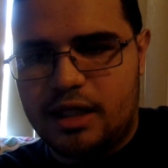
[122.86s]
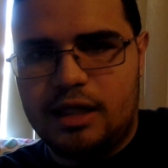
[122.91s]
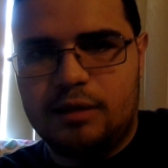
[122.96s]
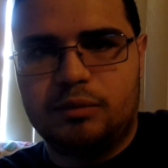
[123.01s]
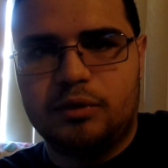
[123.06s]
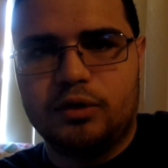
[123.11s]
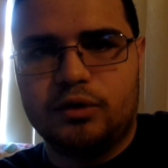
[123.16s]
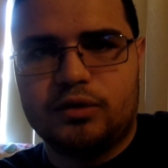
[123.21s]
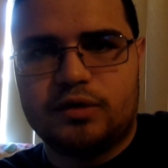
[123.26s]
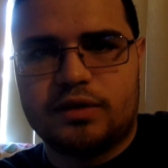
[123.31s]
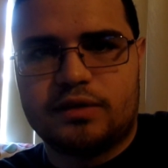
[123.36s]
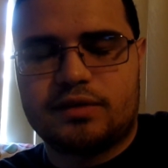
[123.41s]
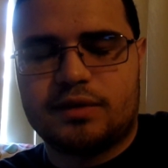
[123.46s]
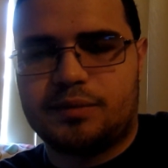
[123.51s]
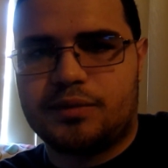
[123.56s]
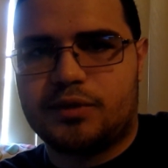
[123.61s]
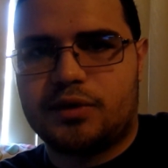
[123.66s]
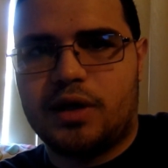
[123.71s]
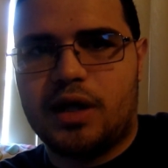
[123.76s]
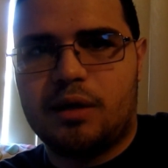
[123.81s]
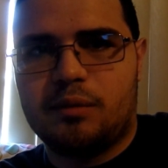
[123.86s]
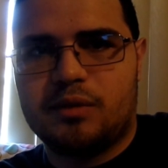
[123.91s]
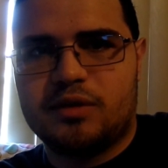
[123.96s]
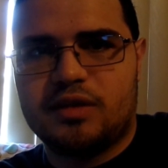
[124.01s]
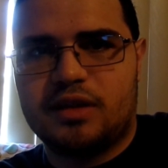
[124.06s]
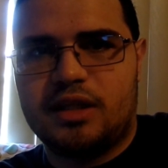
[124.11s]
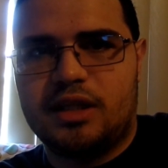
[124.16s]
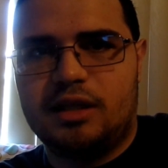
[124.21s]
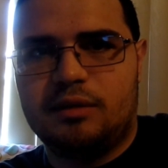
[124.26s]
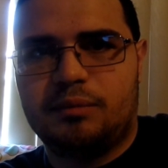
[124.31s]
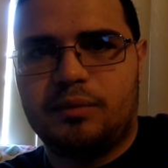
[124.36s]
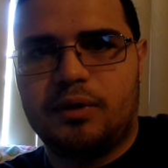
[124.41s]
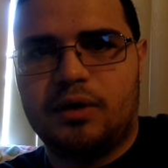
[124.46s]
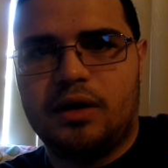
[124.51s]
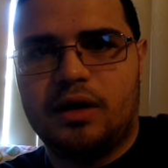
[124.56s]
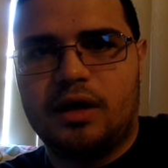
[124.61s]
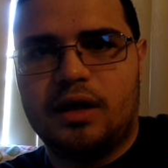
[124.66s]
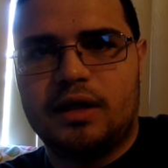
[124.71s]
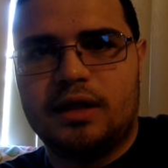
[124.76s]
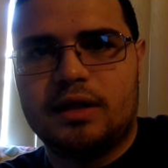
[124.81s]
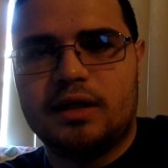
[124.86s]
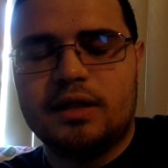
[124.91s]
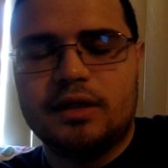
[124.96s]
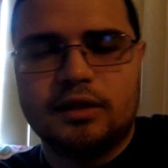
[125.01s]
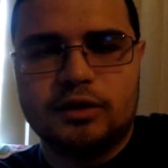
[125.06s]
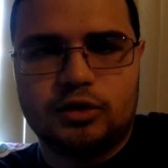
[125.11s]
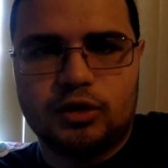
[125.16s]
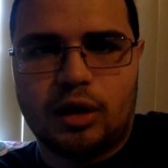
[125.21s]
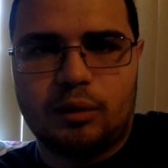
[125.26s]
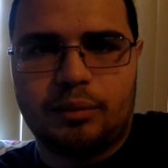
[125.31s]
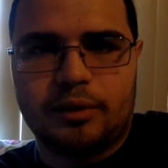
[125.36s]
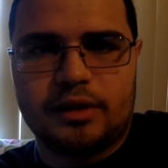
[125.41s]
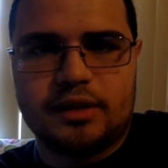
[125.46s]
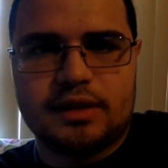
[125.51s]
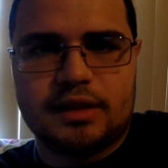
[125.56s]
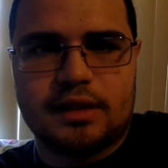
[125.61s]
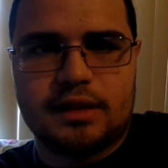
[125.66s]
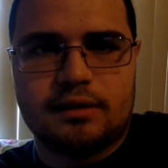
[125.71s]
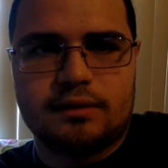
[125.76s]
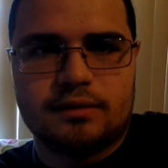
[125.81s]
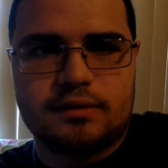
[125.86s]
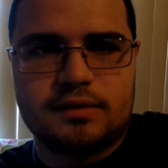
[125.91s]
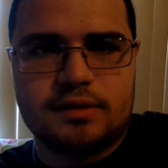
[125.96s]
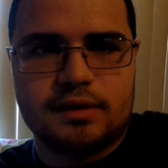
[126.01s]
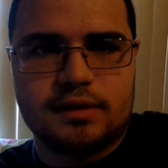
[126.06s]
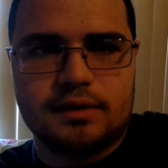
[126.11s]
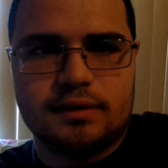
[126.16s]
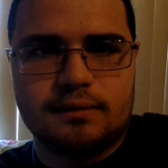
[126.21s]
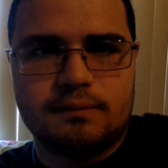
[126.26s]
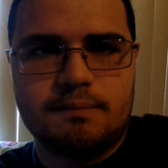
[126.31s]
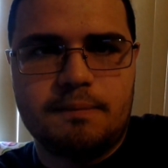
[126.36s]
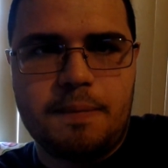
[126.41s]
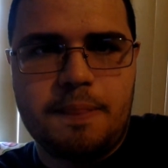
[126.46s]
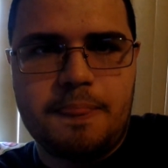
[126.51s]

keep losing subscribers. They keep on dropping down, so